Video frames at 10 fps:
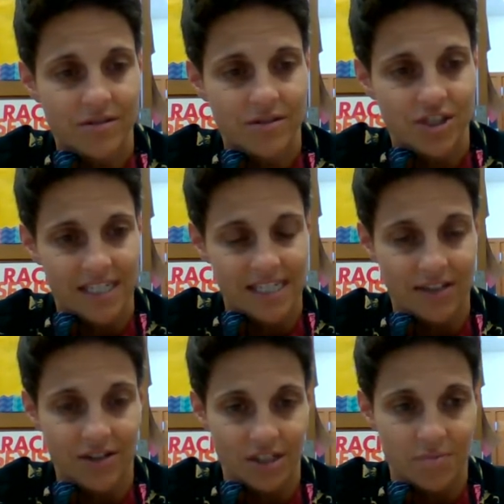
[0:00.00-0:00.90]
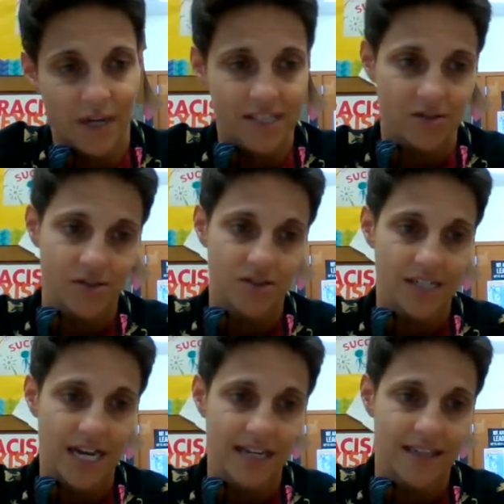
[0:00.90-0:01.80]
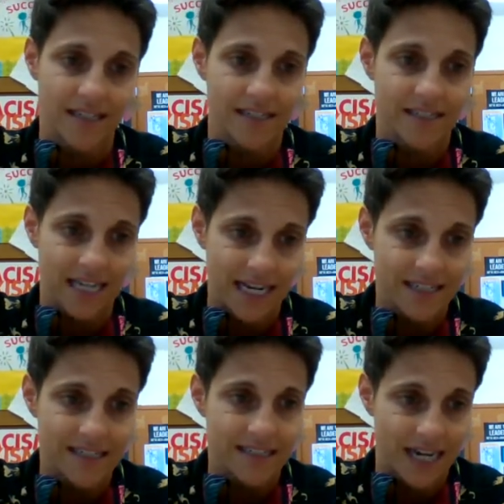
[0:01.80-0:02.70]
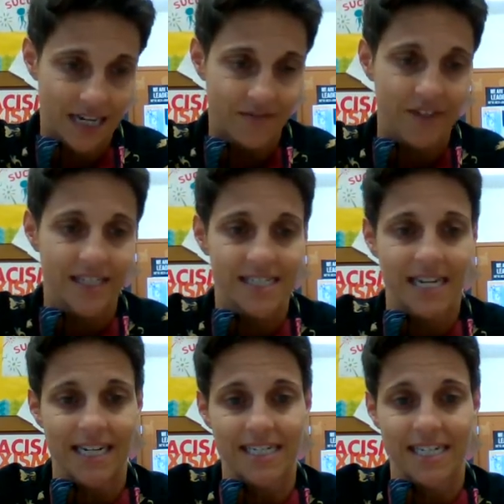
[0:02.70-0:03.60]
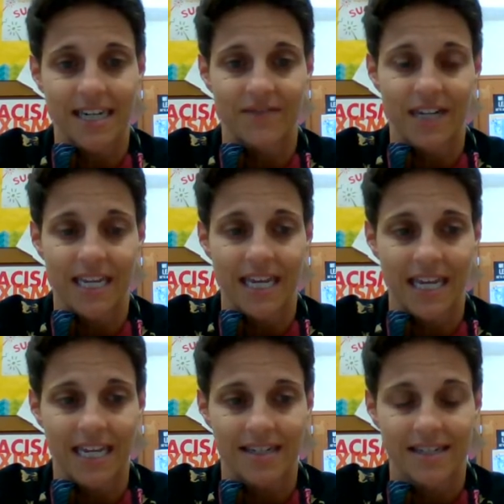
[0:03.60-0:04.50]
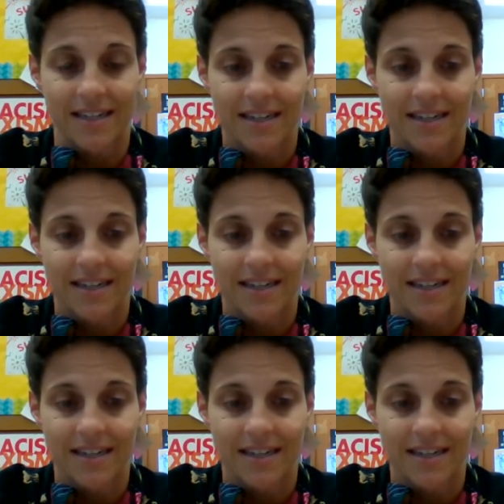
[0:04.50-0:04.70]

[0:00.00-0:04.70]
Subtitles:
She still looked puzzled, so Donavan decided to give Nikki a hint.